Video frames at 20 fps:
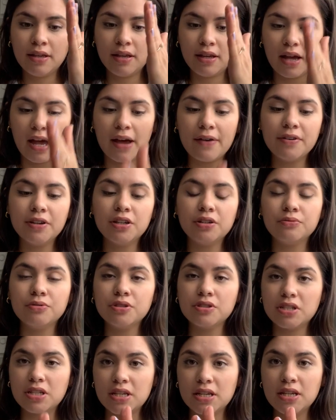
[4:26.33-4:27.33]
having a
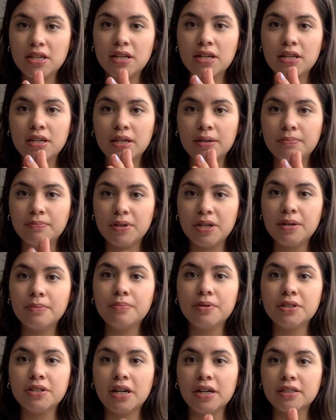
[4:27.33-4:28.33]
routine and being
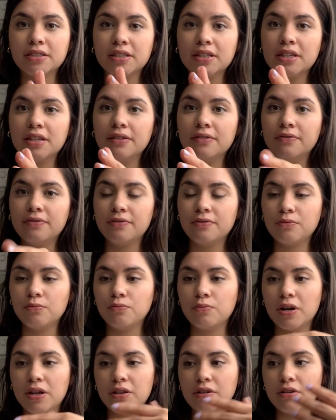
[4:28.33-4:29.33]
productive,
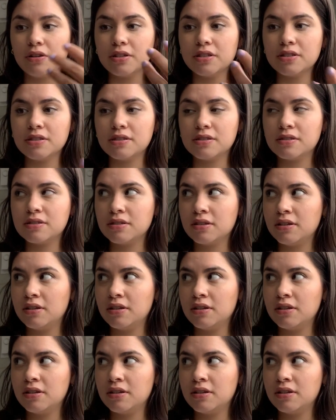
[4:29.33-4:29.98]
whether it's